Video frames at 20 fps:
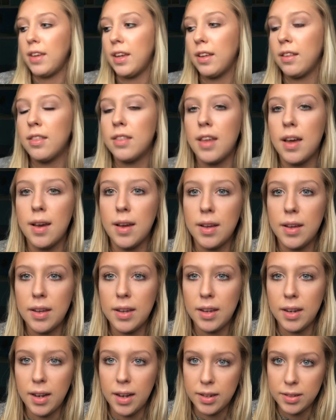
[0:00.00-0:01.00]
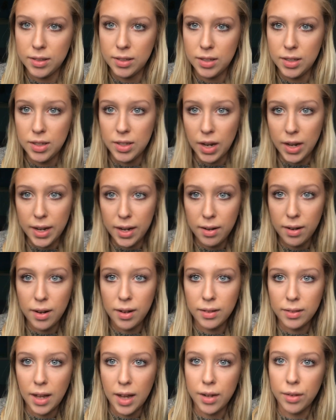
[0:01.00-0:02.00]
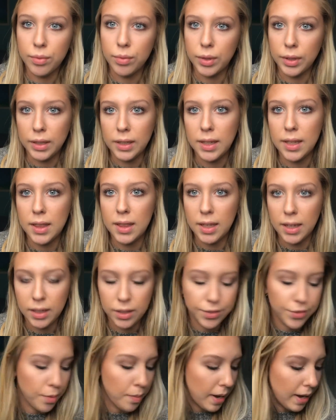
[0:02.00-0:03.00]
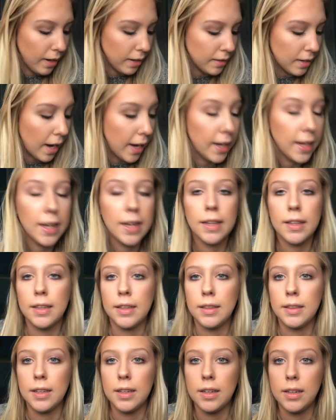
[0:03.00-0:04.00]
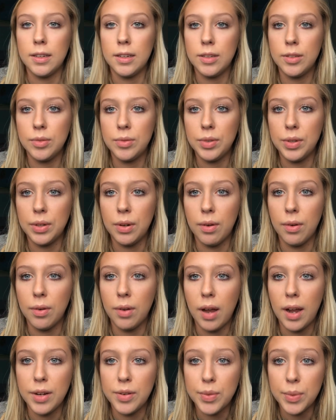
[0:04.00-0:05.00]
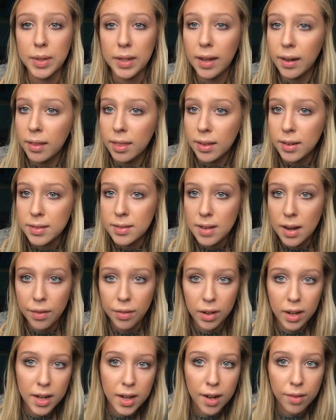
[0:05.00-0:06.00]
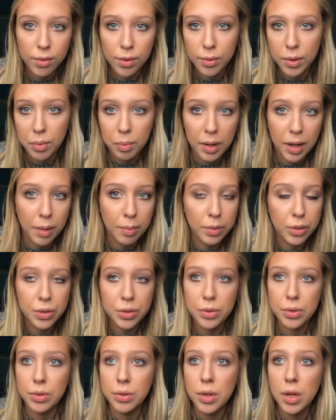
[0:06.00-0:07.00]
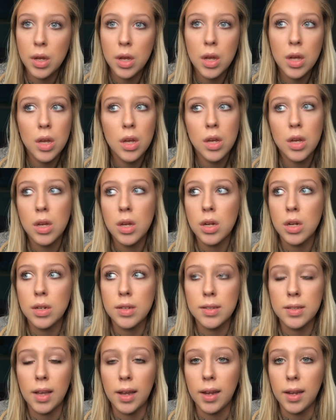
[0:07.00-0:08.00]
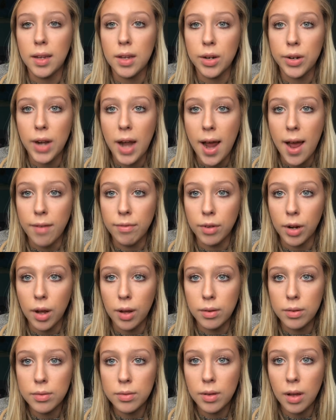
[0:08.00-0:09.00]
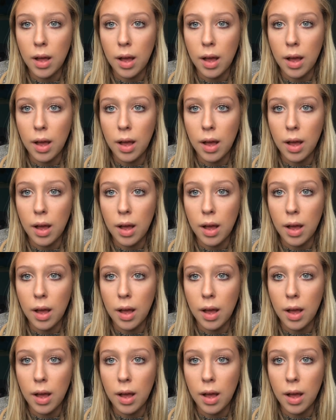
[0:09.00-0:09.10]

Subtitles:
think that it has done a lot of really good things for my anxiety. I think that it, you know, I do a lot of things now that I never would have been able to, say, a year and a half ago.